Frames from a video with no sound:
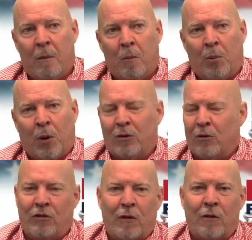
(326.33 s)
But do
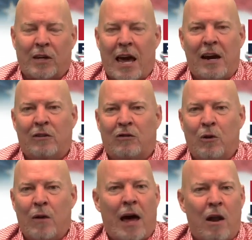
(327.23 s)
these other candidates
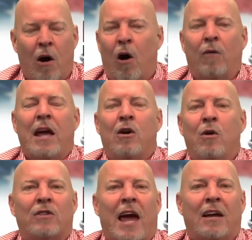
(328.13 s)
do that? No, all they do
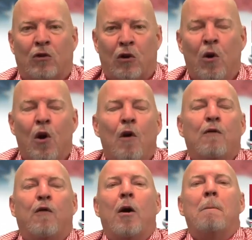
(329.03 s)
is ask you
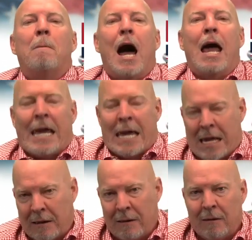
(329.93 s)
for money
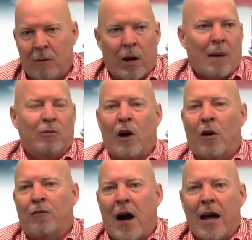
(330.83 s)
when I'm
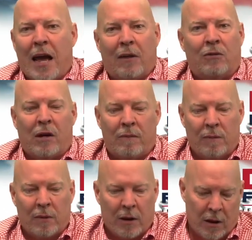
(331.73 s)
self-financing.
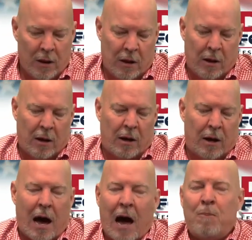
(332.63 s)

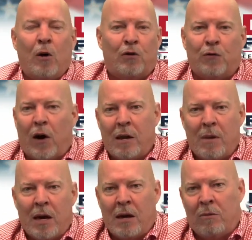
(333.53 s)
I post funny
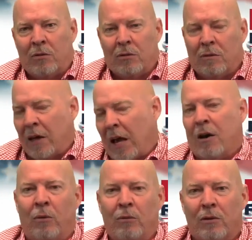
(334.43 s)
memes. They
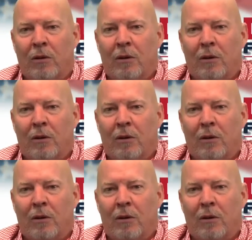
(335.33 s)
don't.